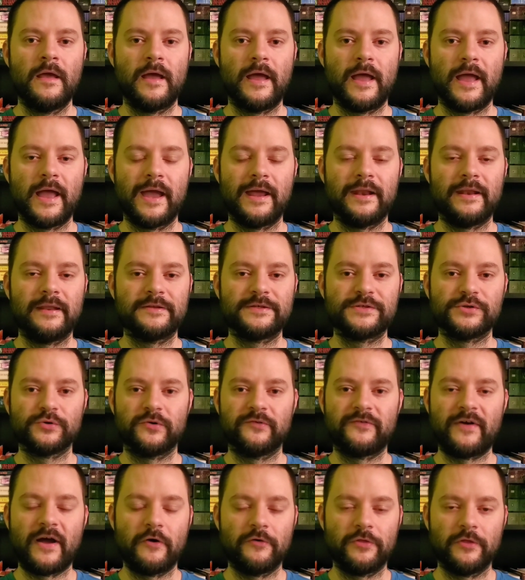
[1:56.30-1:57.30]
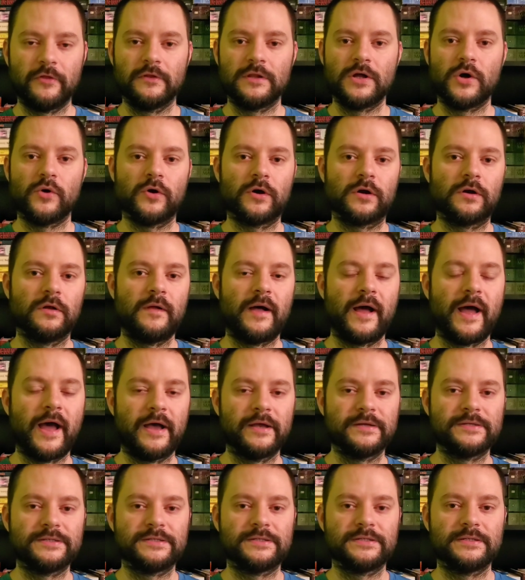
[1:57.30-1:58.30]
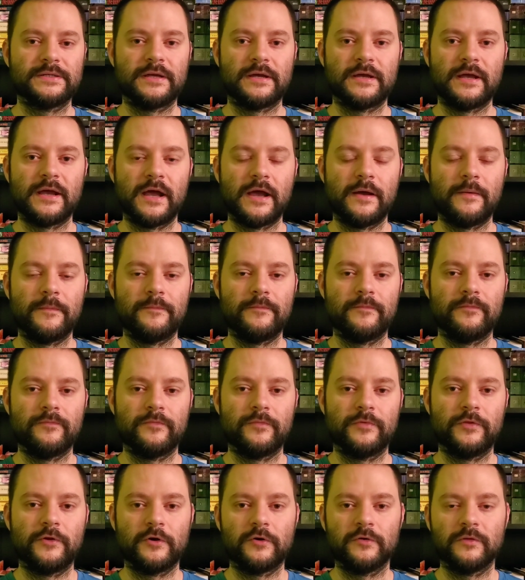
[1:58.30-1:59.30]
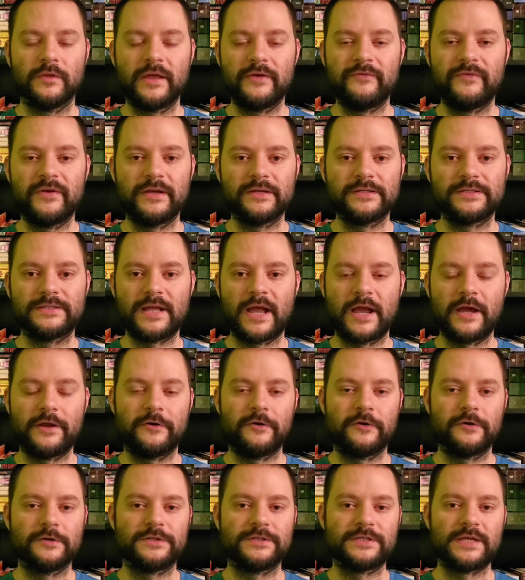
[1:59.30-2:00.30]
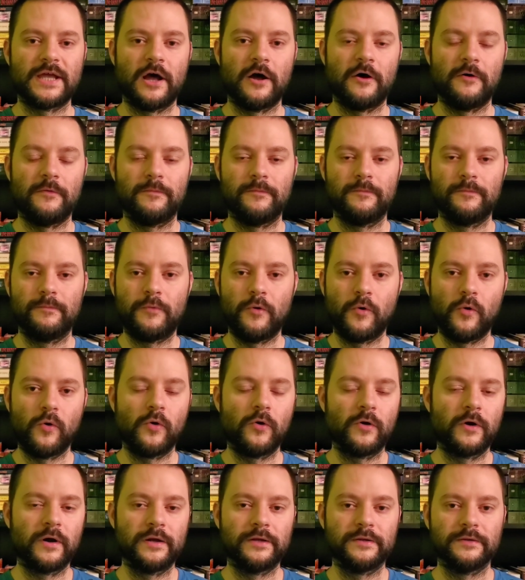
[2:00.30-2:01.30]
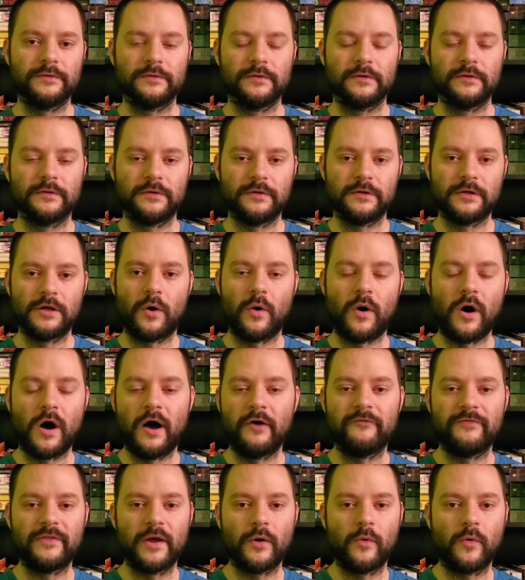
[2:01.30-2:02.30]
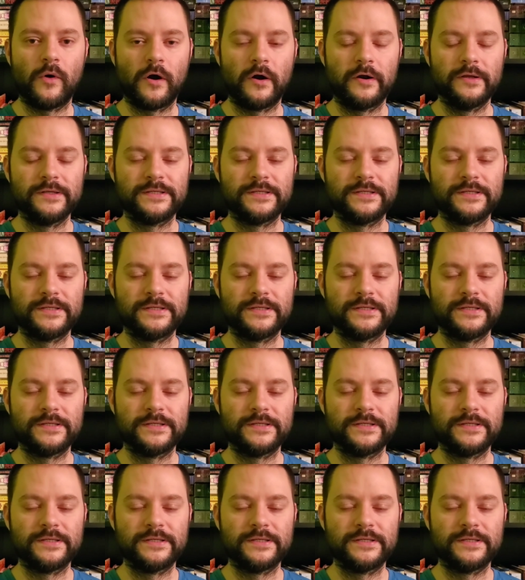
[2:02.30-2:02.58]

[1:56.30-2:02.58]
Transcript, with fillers: and sort of how the lower class, um, their living standards, how poor and you know off they were